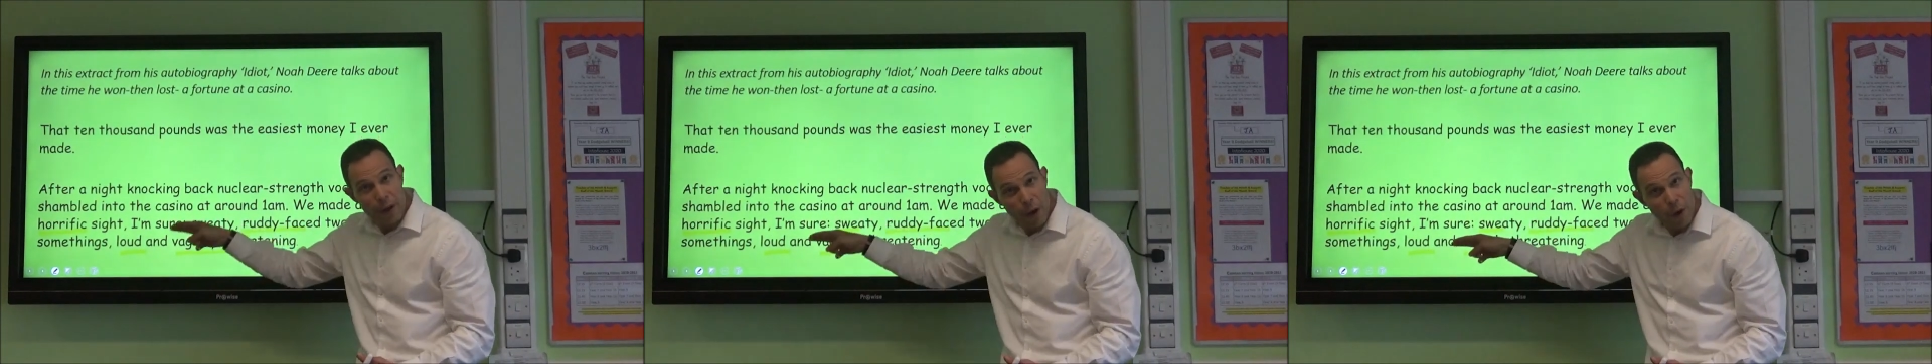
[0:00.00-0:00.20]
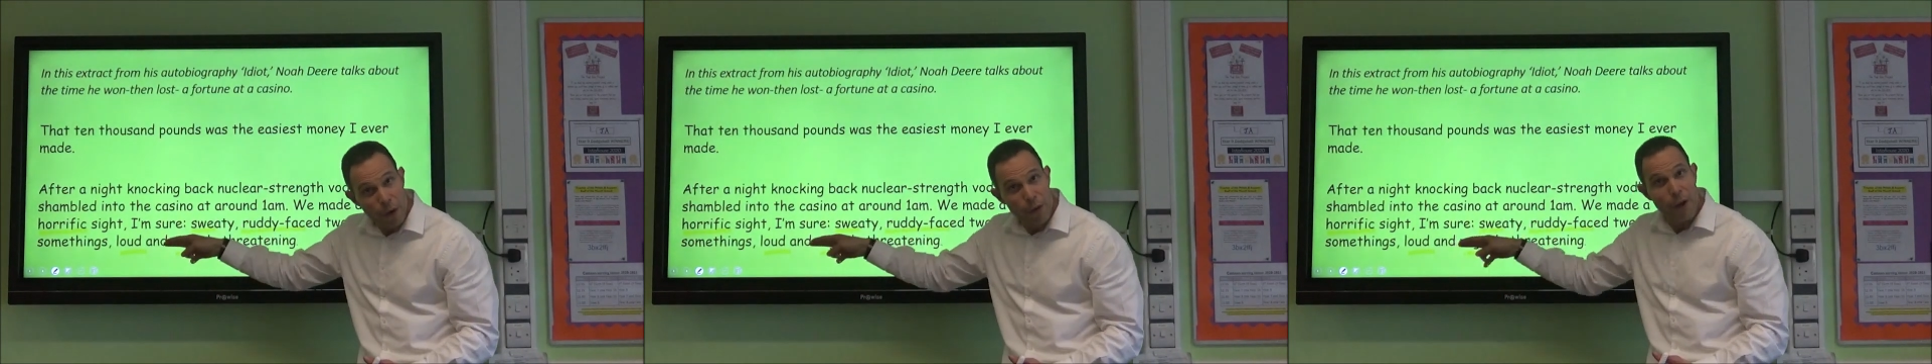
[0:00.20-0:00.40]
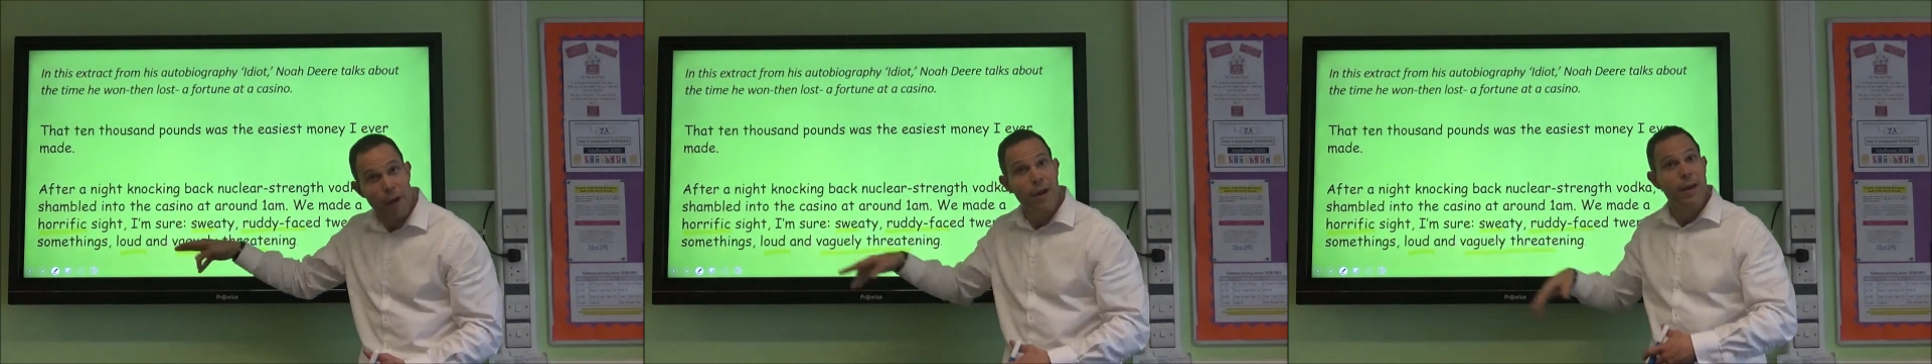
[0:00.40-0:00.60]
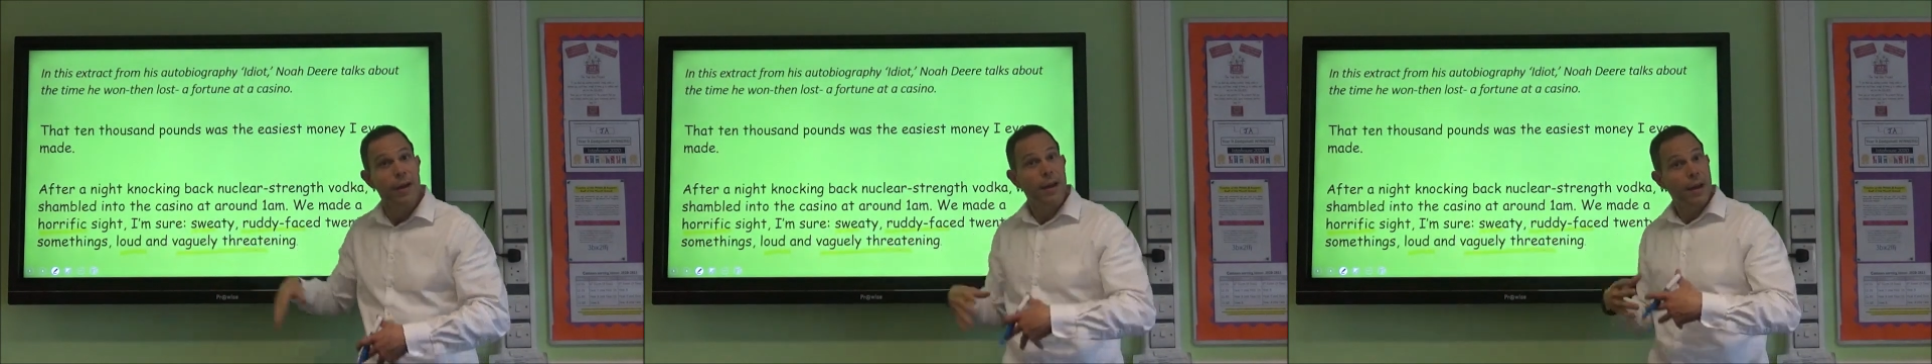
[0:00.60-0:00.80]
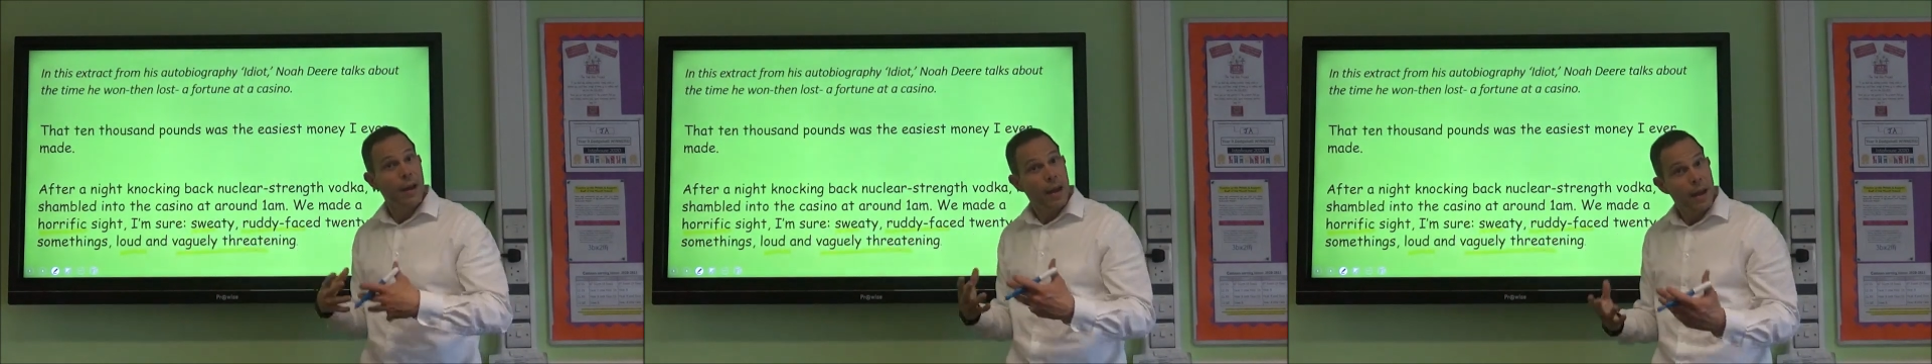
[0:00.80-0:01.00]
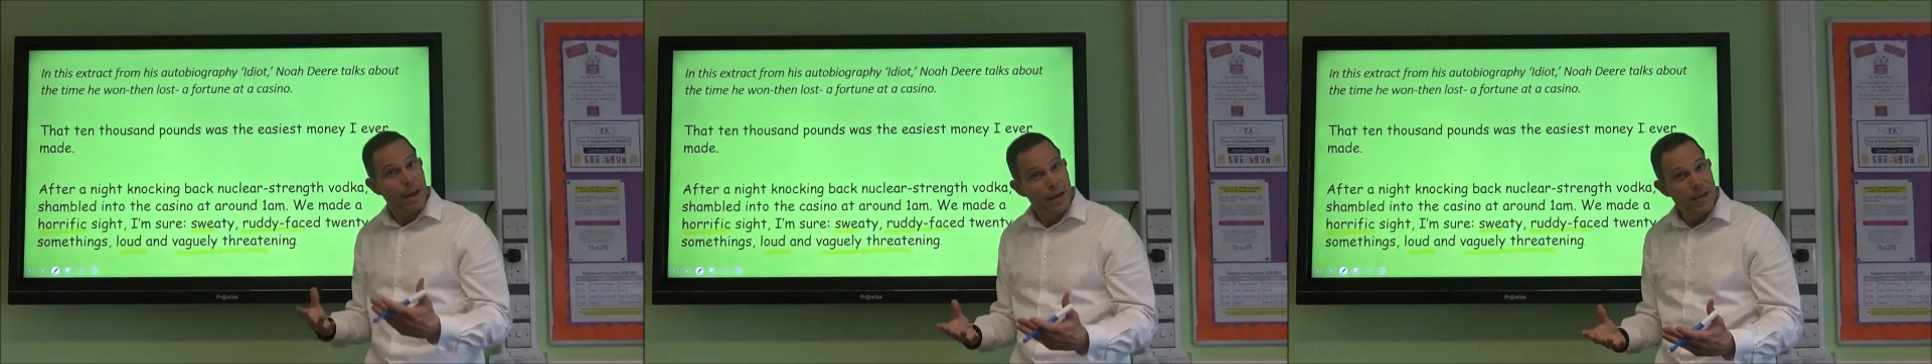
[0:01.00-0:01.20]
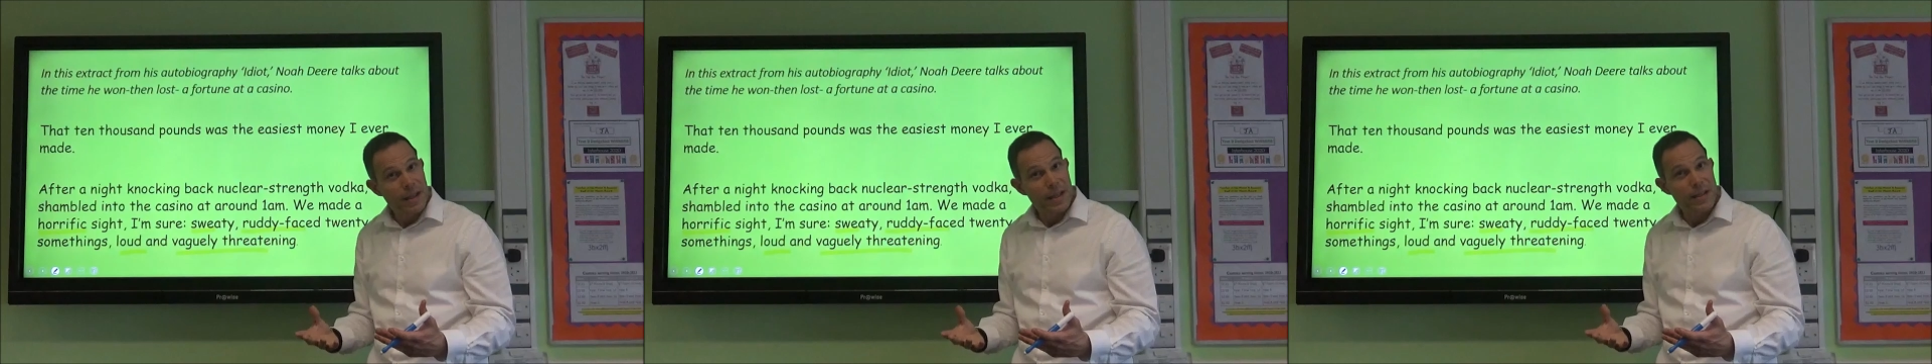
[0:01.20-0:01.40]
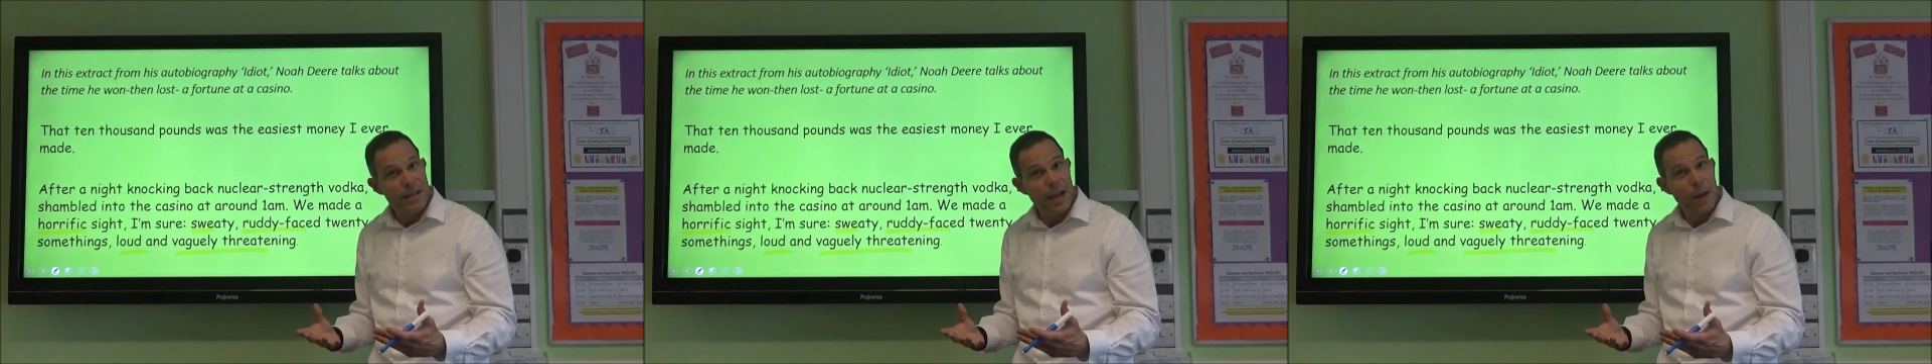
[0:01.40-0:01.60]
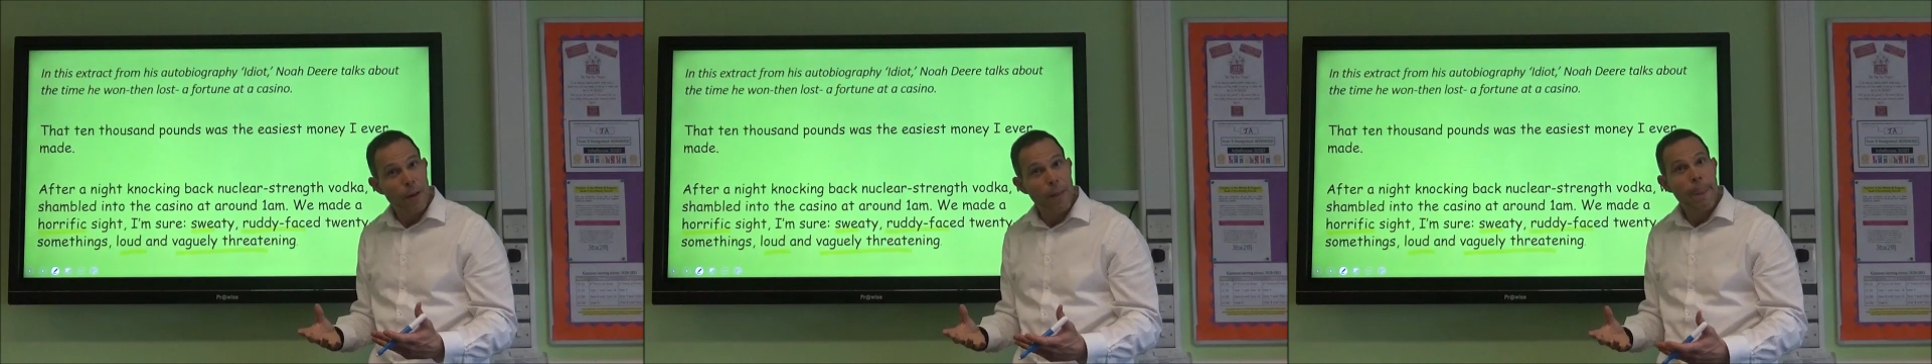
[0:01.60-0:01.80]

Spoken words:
other detail,